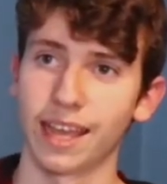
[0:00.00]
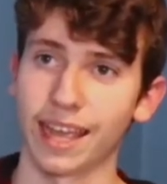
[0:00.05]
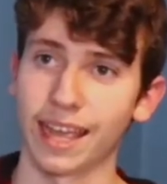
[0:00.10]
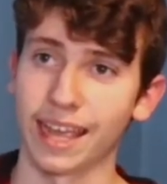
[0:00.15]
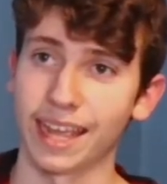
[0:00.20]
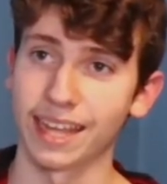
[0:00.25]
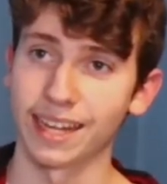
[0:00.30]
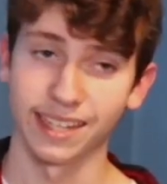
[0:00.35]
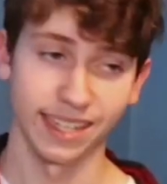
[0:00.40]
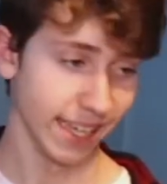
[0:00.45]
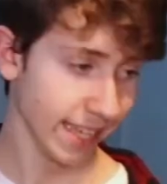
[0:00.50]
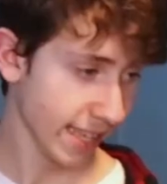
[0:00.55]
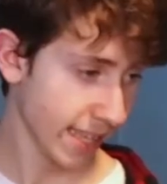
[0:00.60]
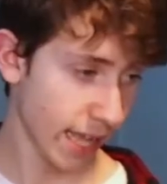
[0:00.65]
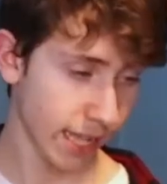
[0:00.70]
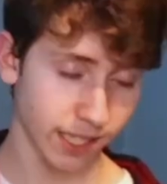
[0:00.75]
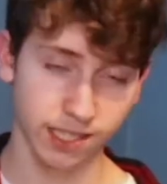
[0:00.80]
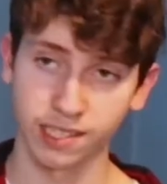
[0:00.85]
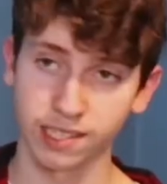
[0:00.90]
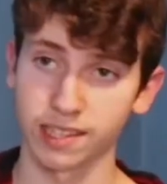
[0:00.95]
And yeah,
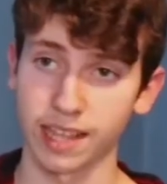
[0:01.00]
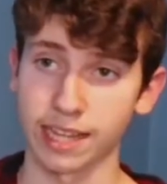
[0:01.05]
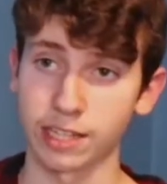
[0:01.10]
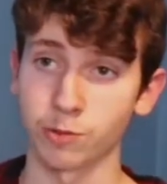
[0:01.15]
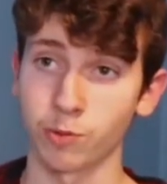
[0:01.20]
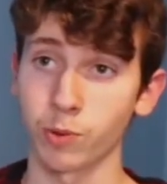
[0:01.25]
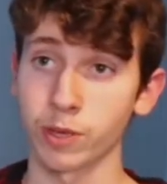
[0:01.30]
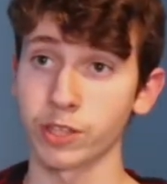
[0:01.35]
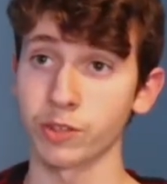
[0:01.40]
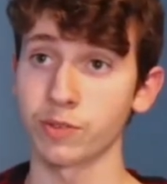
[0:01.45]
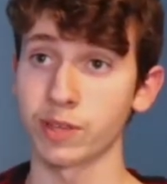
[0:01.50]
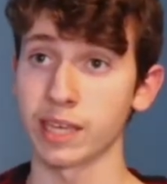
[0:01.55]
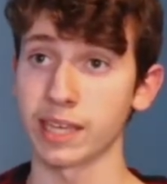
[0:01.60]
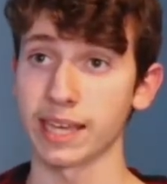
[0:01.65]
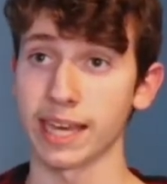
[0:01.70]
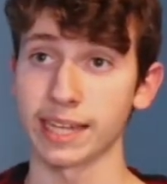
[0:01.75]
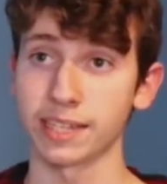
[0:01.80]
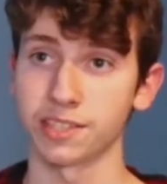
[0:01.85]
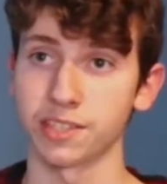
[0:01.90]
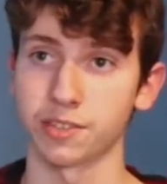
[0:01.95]
that's what you can
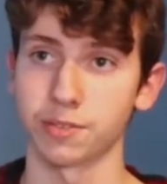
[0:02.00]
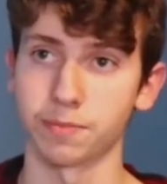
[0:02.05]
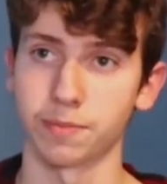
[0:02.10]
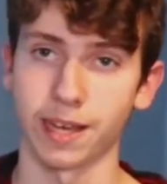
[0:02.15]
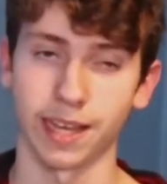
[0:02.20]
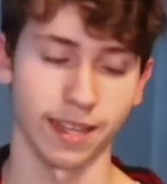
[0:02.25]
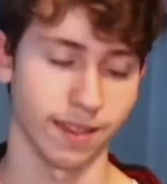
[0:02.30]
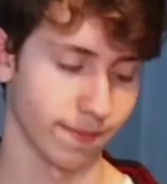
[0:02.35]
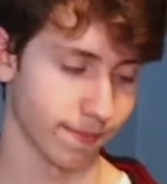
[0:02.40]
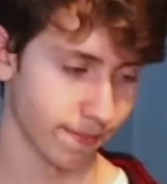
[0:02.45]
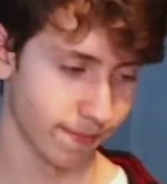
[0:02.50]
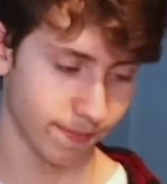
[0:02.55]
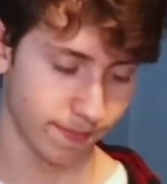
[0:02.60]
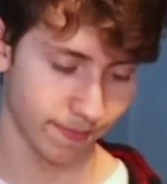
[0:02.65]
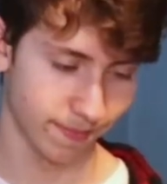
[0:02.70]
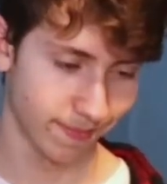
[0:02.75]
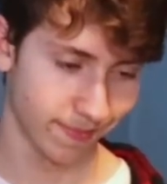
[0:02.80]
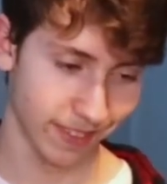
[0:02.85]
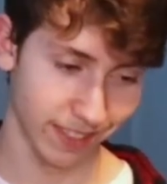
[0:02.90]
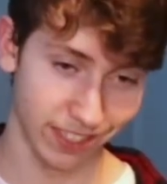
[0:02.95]
get to by
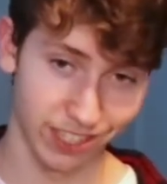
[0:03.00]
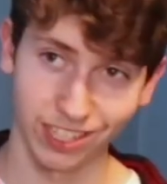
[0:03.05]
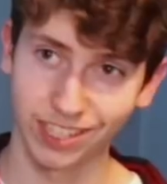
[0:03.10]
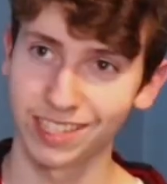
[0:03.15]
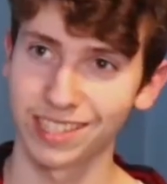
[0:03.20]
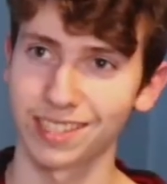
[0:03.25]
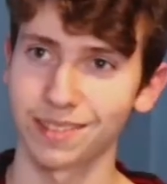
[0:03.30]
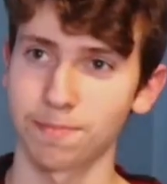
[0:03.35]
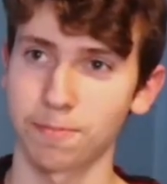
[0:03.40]
just